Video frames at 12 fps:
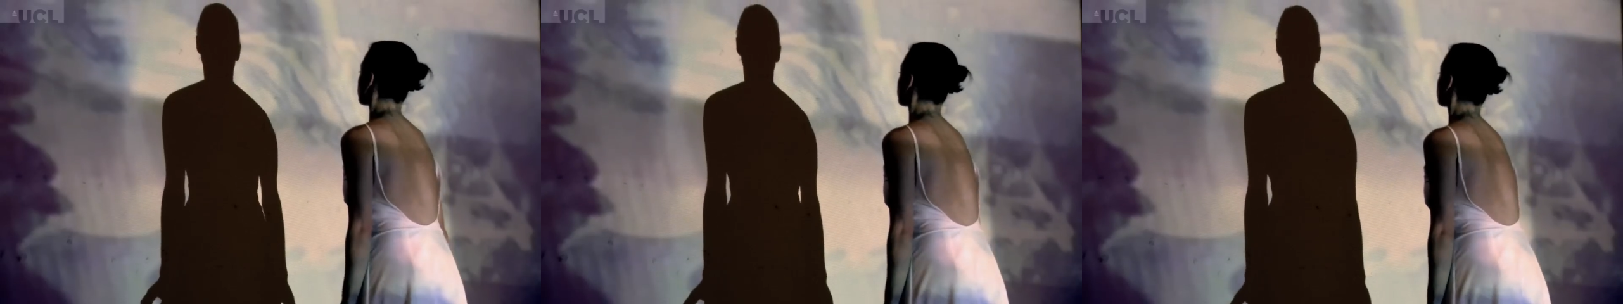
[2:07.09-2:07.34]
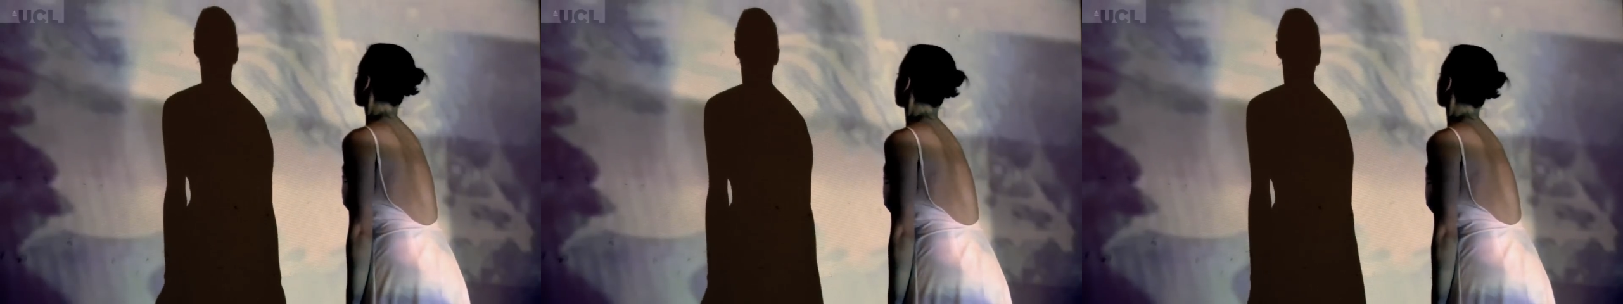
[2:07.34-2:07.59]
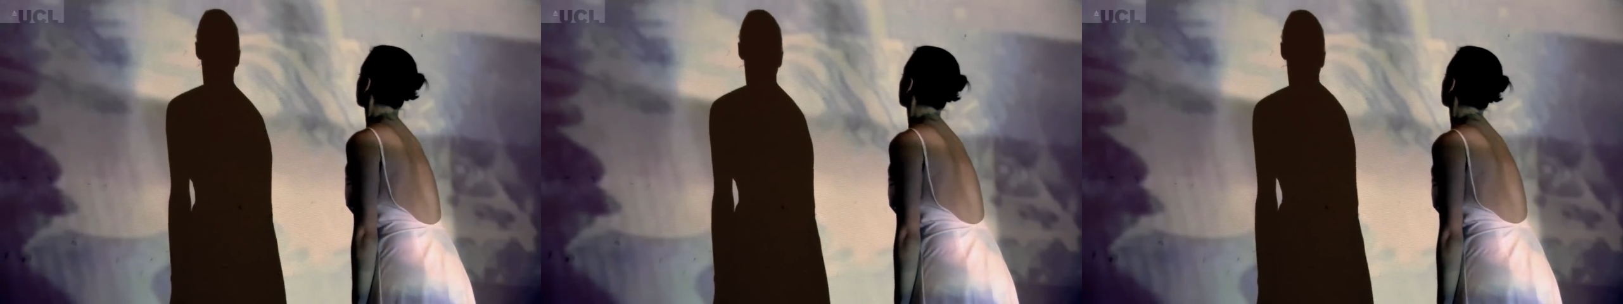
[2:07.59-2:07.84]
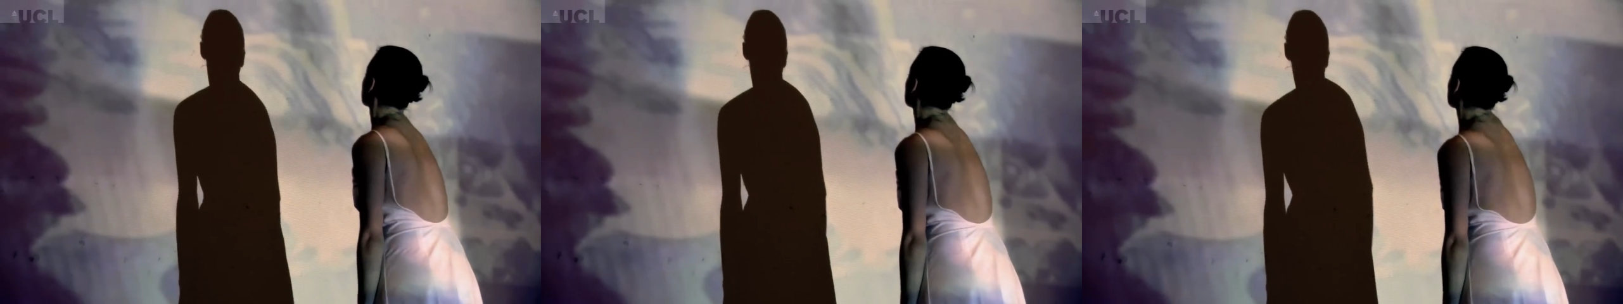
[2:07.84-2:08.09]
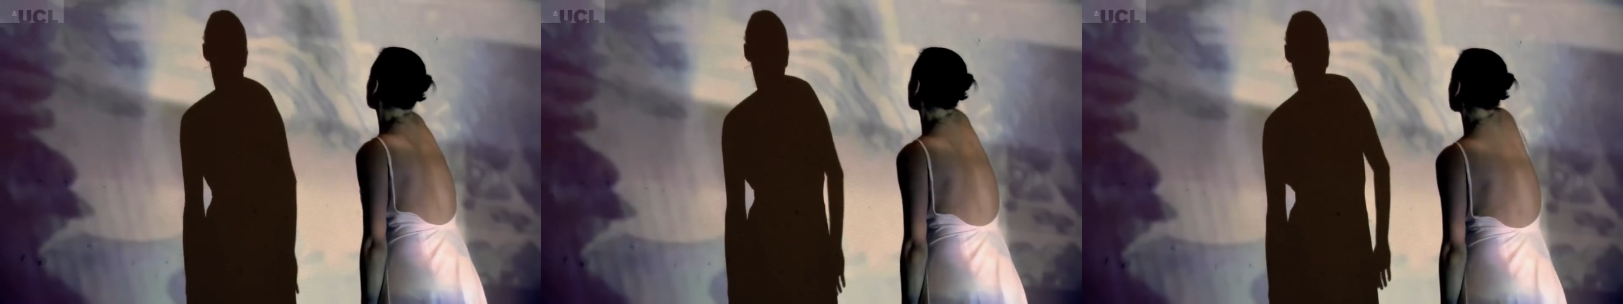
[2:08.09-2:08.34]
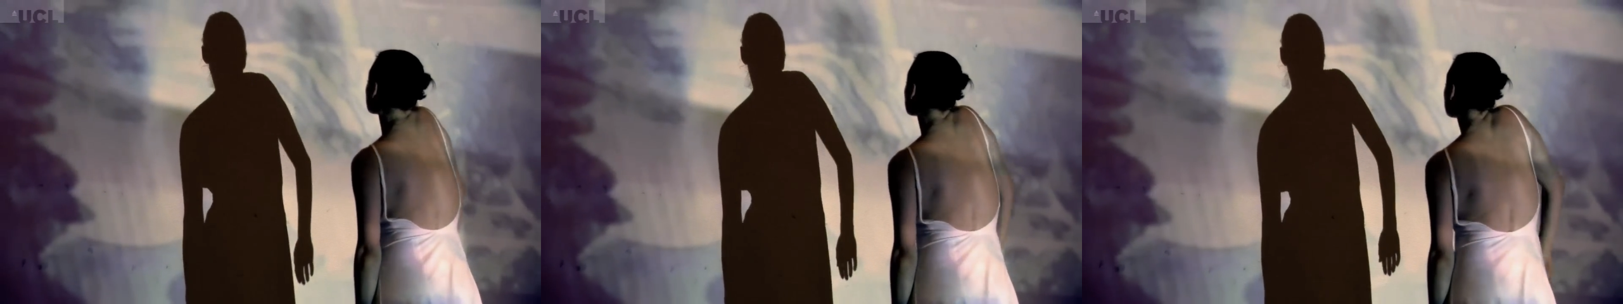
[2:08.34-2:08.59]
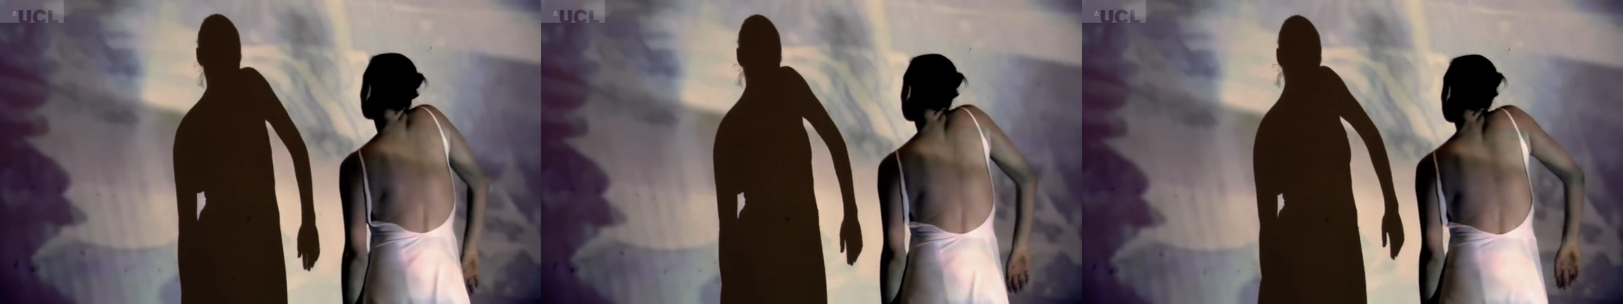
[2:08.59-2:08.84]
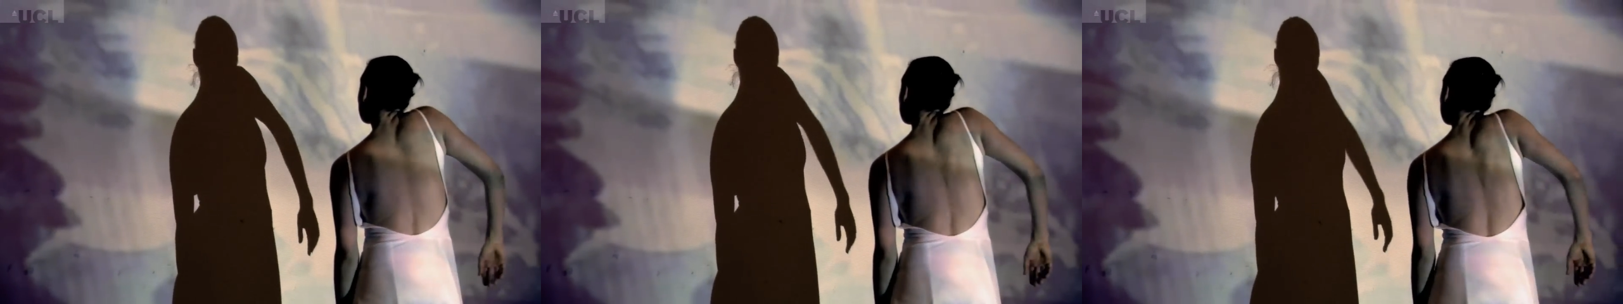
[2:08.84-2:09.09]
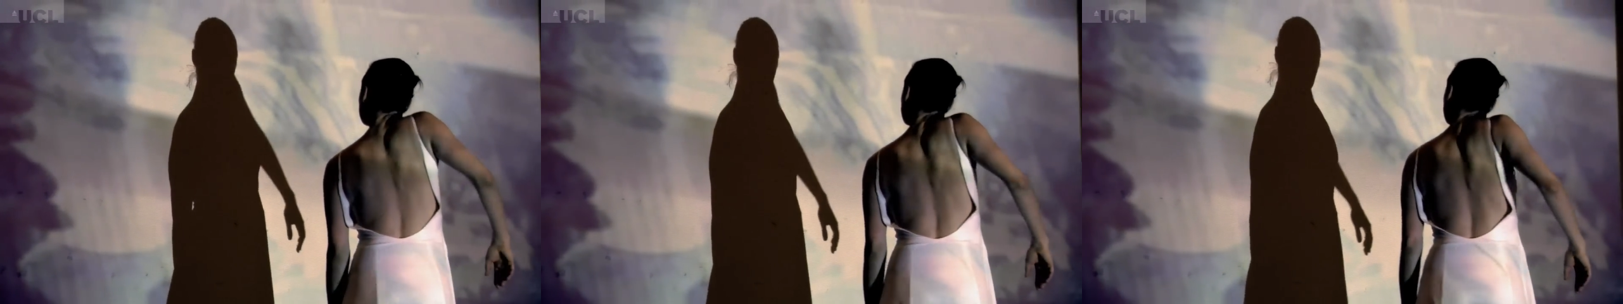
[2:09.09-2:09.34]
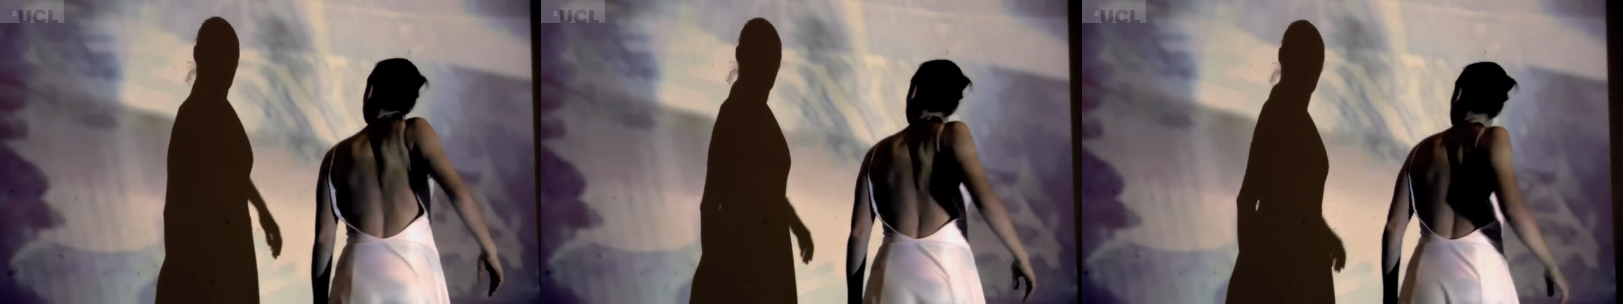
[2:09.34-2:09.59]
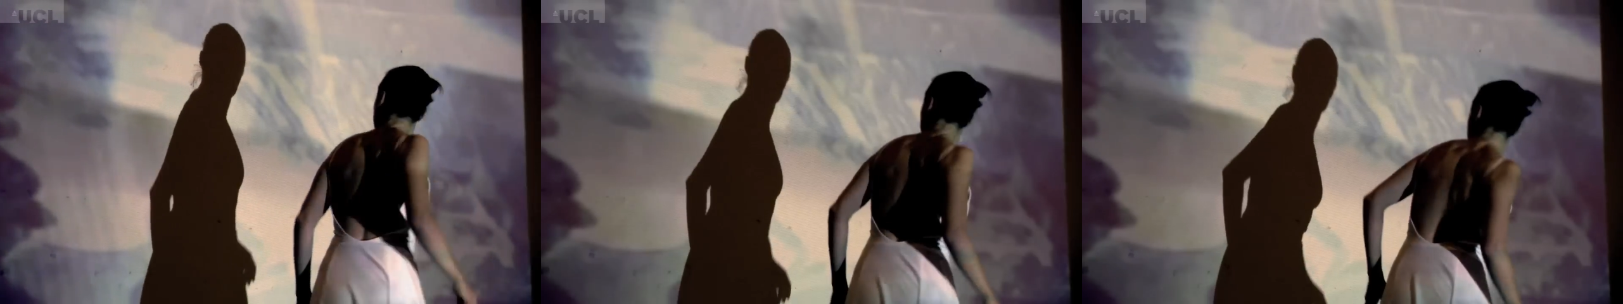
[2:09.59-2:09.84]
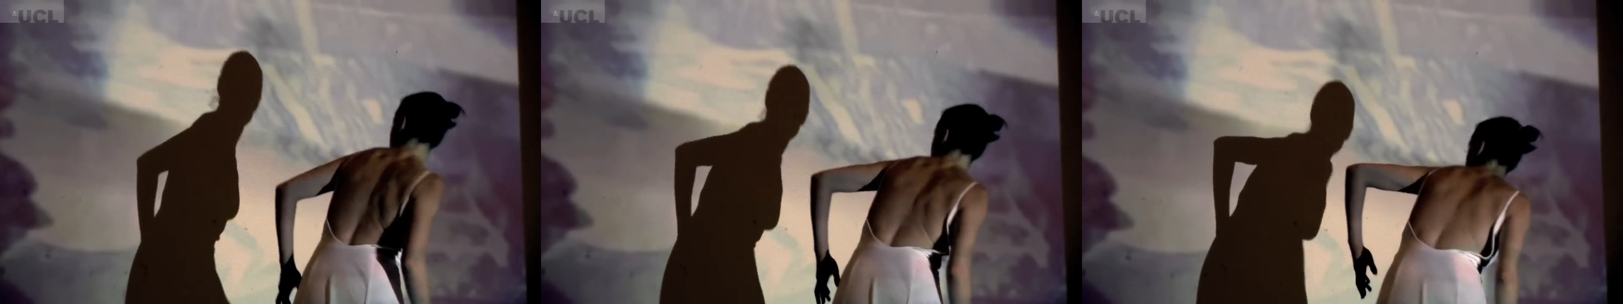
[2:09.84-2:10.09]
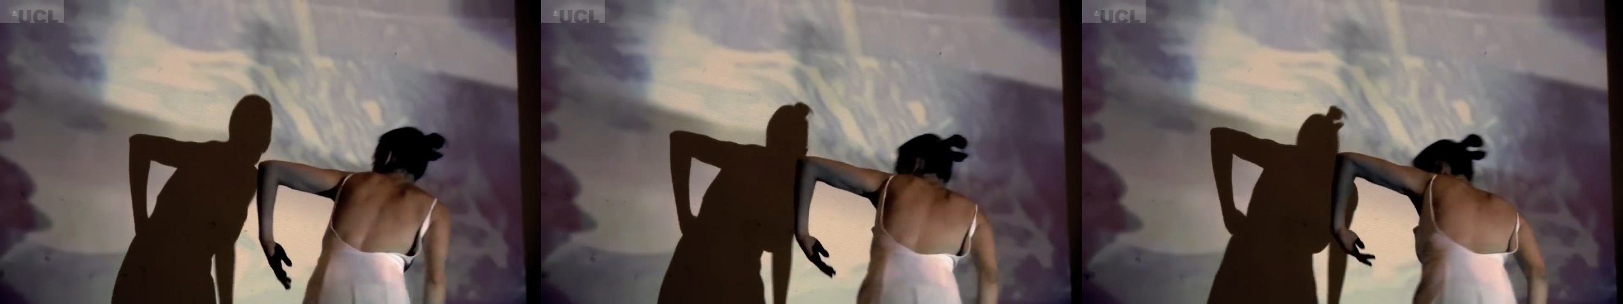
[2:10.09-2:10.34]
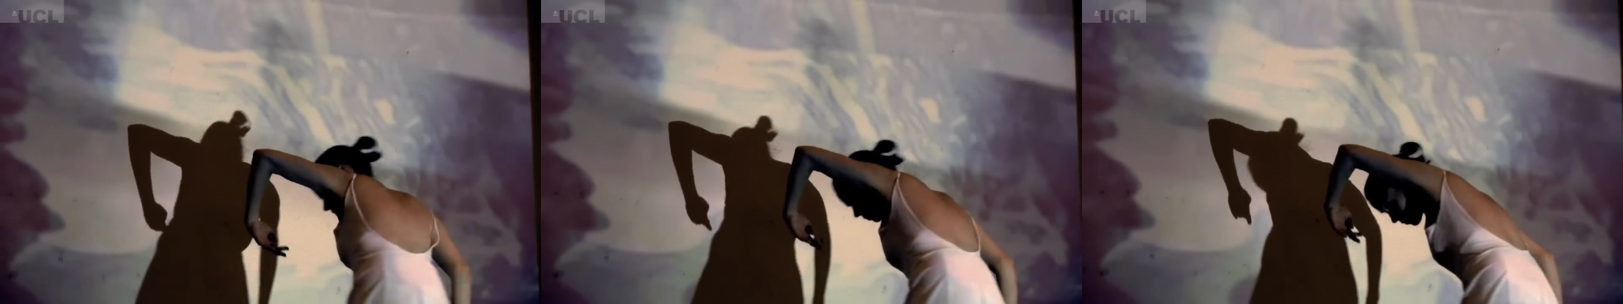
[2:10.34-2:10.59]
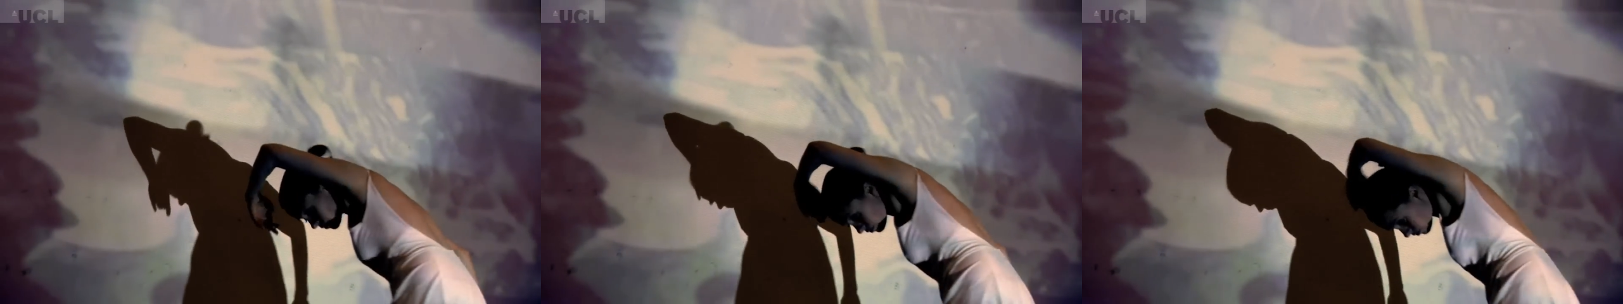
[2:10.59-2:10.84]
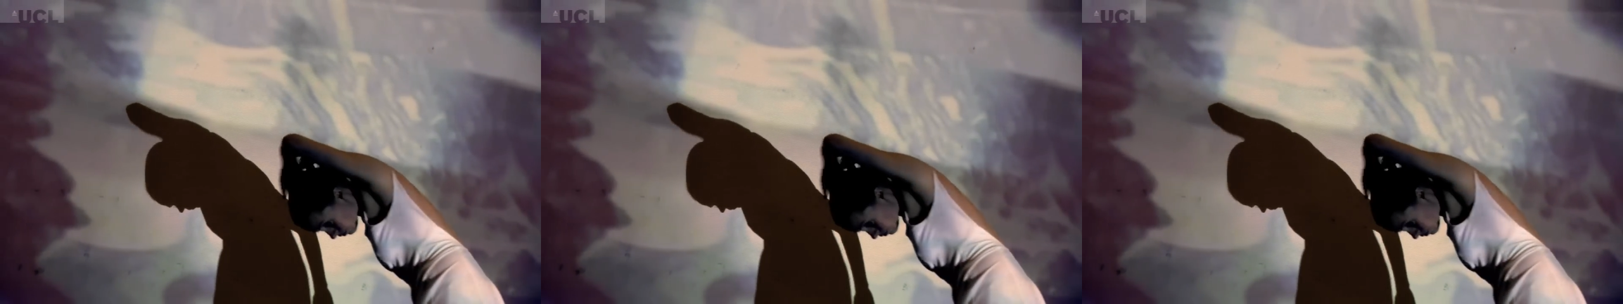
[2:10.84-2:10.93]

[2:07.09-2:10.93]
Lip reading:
Nobody's mouth can be seen.